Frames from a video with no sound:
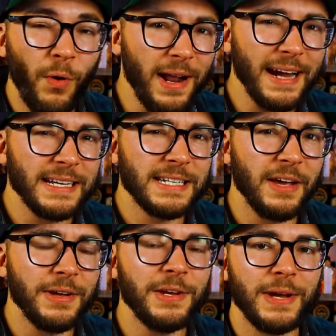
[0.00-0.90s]
What I can
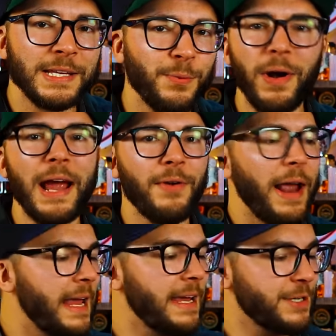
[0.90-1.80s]
tell you is whatever
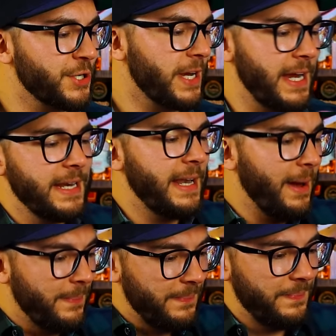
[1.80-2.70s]
age ended
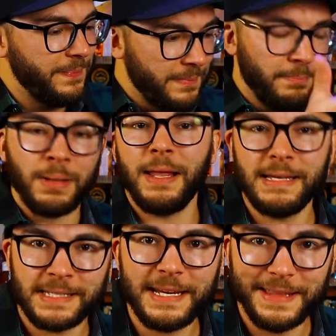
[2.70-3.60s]
up
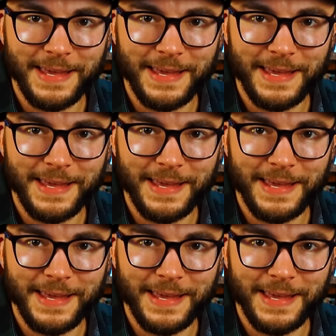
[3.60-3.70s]
blessing